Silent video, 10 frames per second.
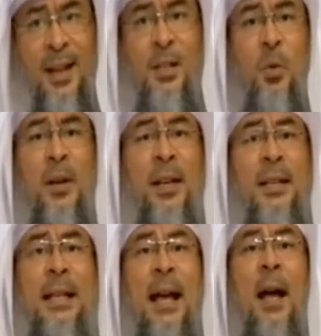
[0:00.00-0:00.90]
That's why
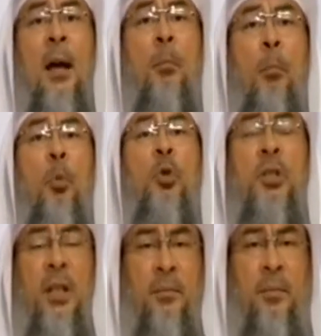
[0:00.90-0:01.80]
he's a
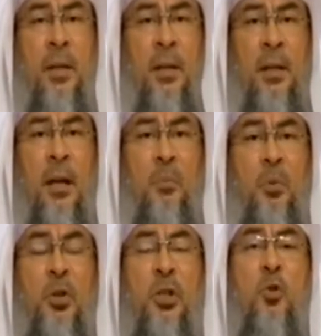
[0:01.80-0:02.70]
Muslim,
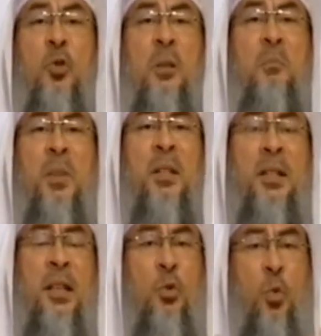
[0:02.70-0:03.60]
a person who
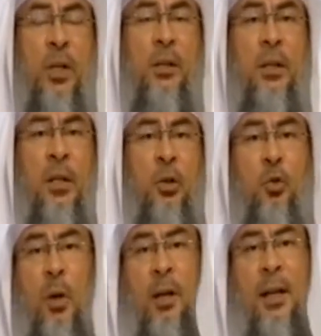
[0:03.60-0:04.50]
submits his will
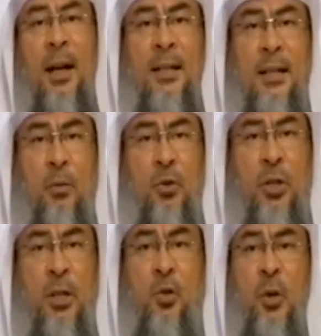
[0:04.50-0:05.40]
to Allah Azza
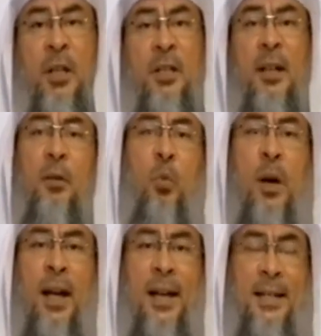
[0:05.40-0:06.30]
wa Jal. So it's not
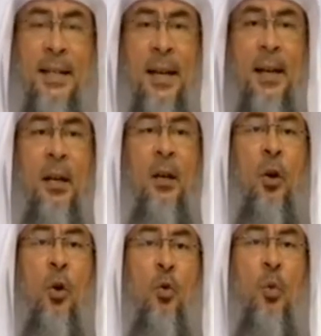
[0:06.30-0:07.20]
what I say
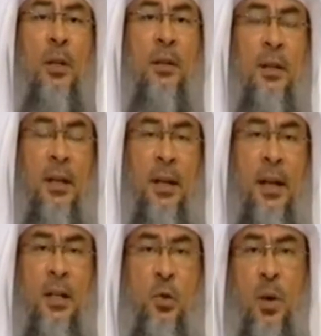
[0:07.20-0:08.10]
or what
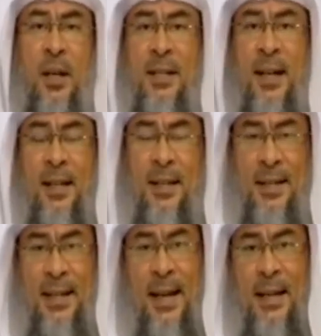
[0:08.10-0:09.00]

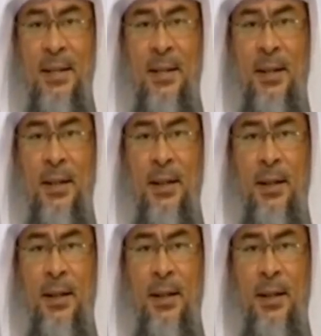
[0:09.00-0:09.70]
XYZ says.